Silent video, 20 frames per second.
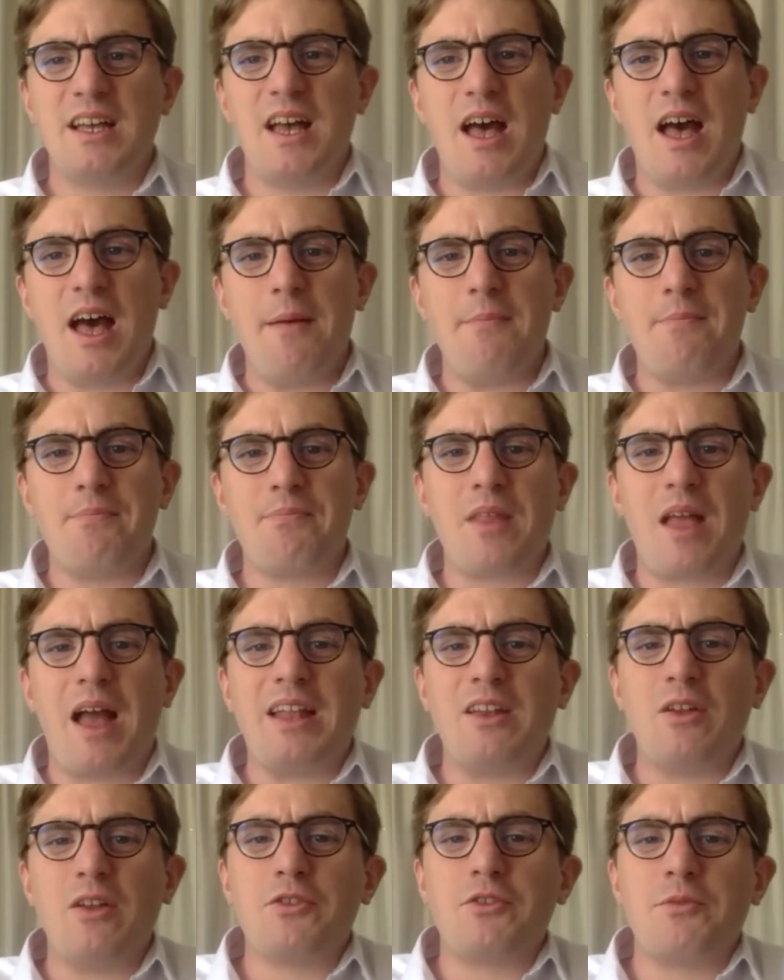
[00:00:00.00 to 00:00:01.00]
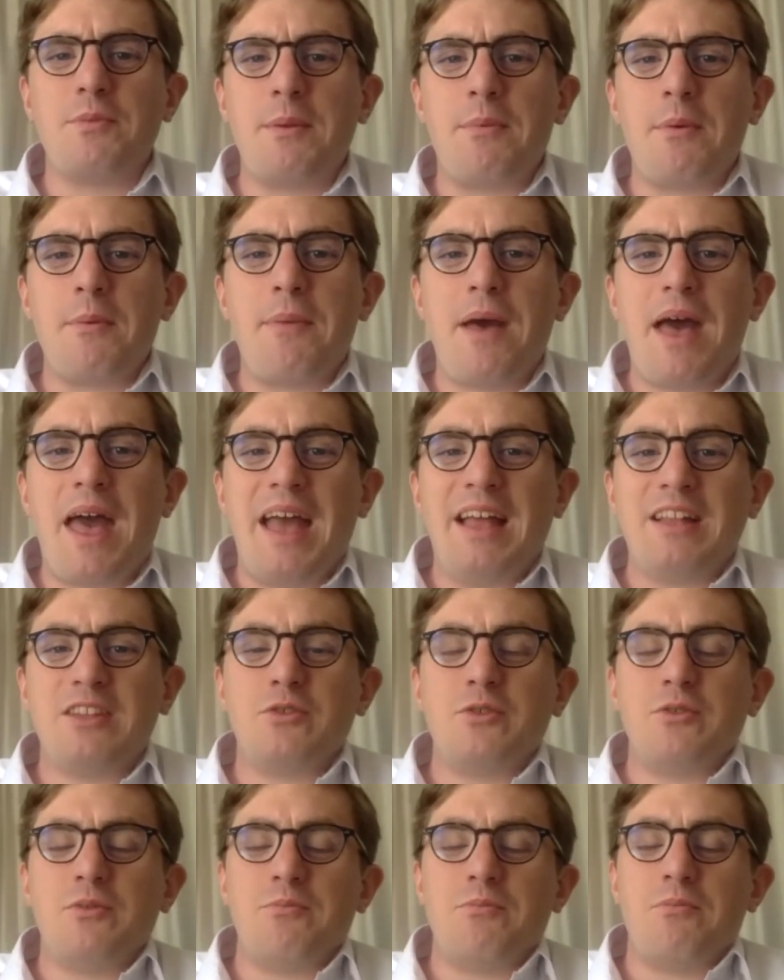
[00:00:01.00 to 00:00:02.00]
and also be prepared
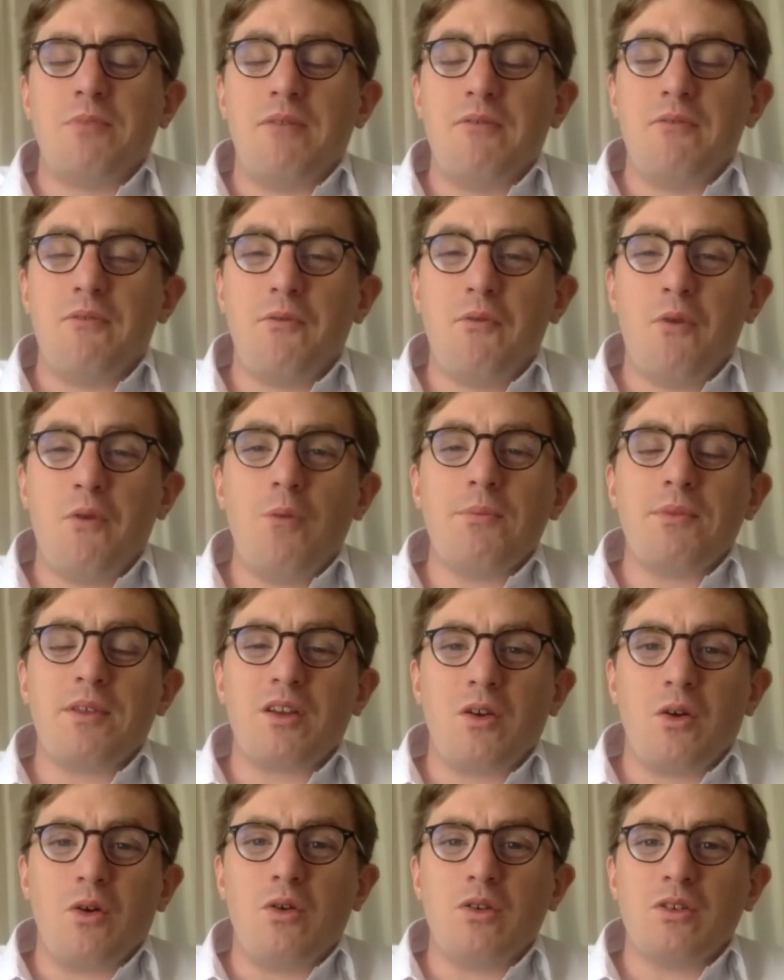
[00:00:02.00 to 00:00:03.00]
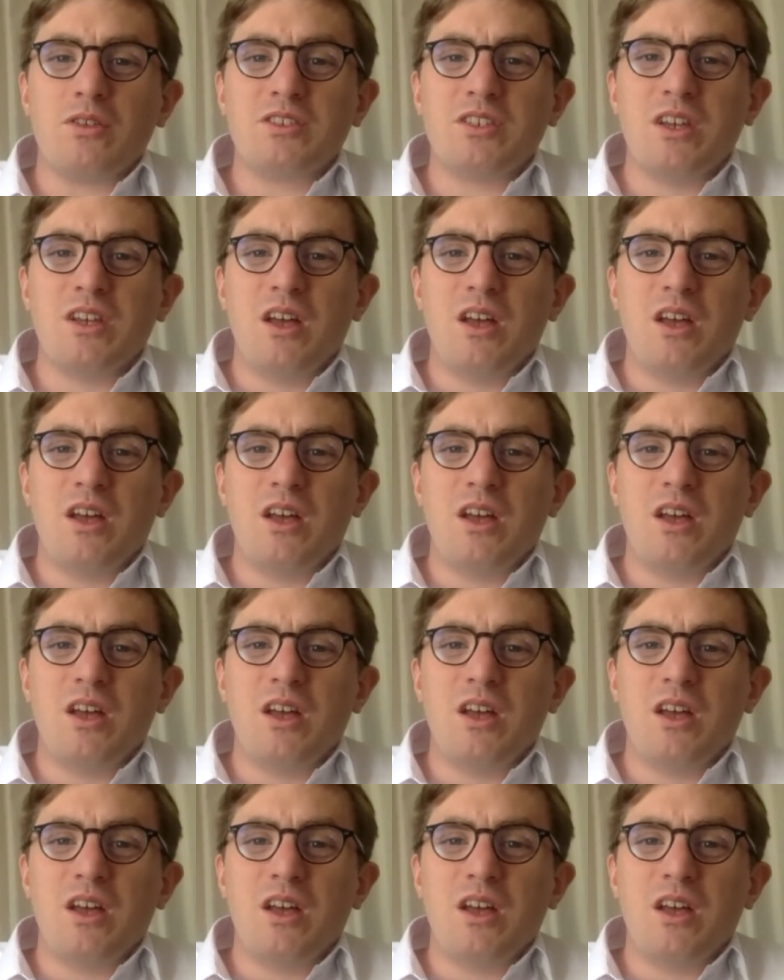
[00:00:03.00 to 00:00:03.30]
to inform the court